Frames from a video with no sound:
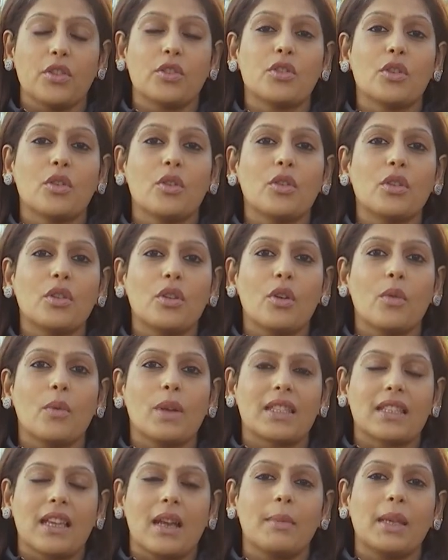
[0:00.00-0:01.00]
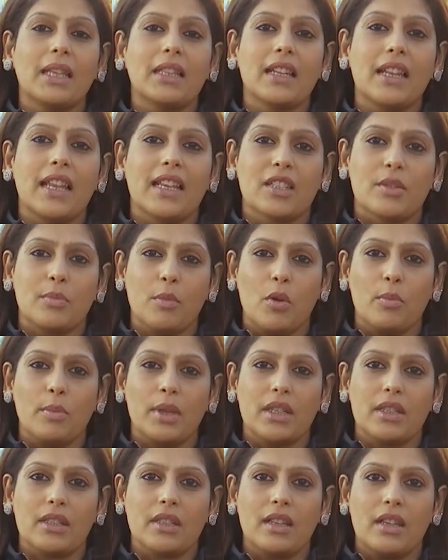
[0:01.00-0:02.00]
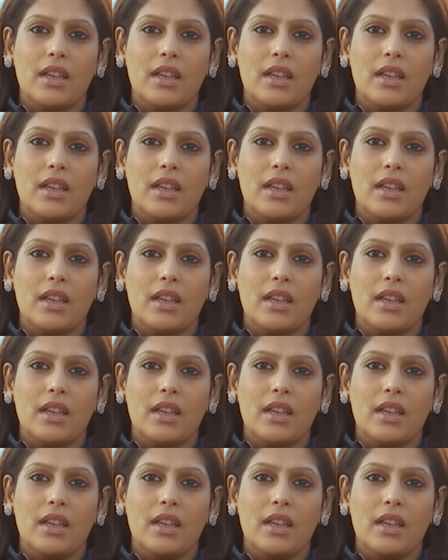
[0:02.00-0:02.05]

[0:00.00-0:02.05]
You don't know what's coming the next moment.